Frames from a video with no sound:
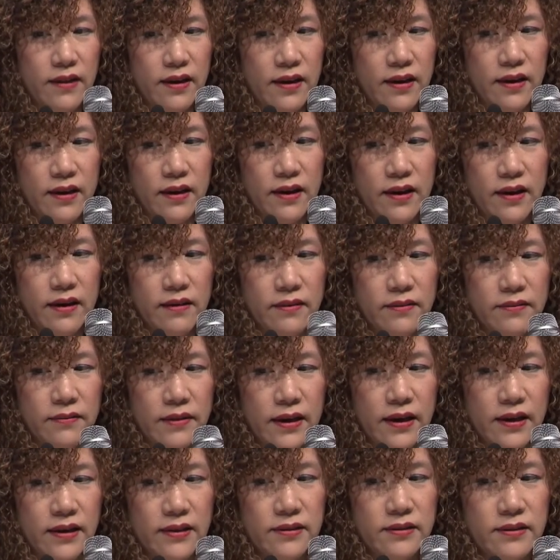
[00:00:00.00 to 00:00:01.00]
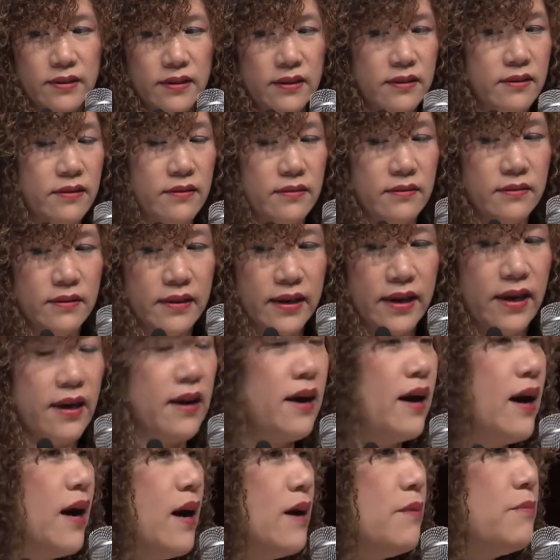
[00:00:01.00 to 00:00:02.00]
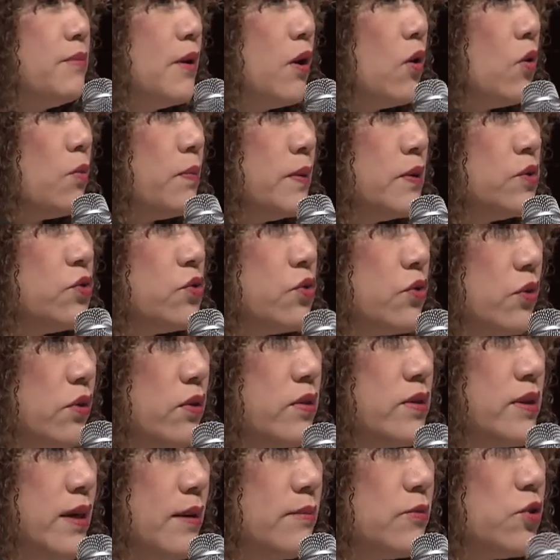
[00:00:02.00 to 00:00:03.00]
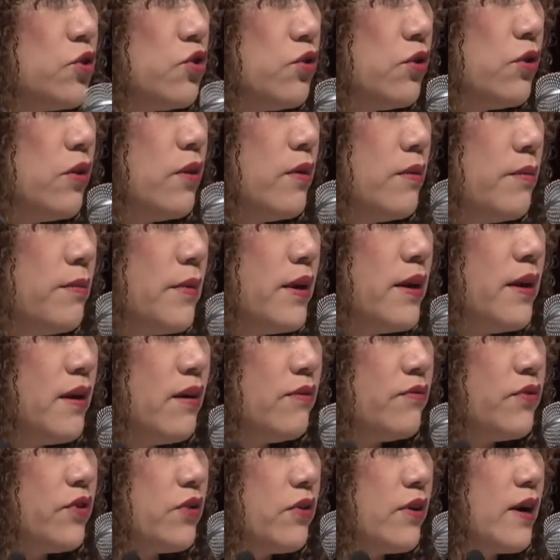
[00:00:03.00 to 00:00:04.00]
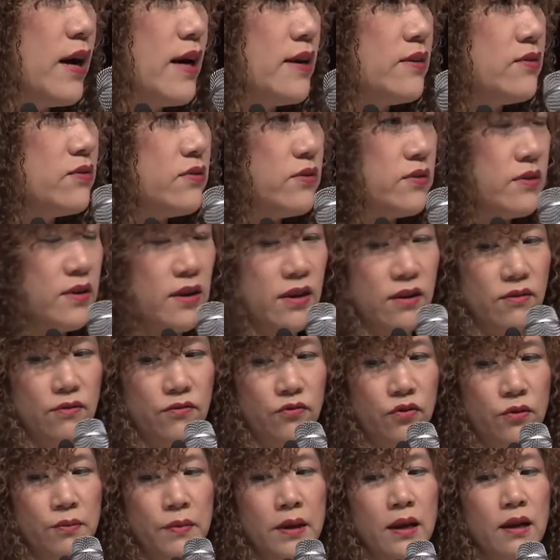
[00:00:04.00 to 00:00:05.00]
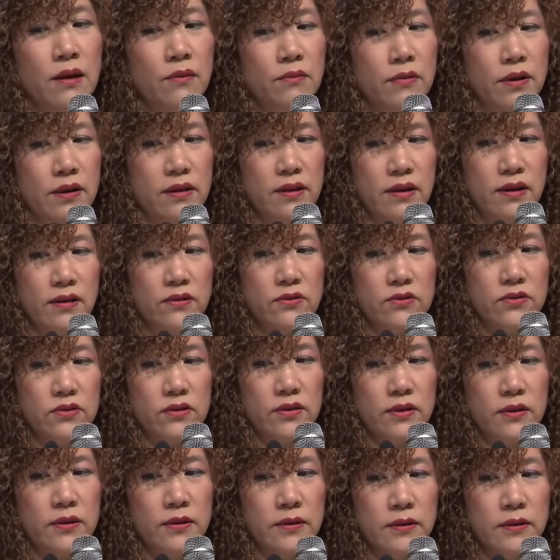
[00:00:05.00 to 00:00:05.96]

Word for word: the, uh, at the GitHub, open source. I'm sure many of you guys are familiar with this.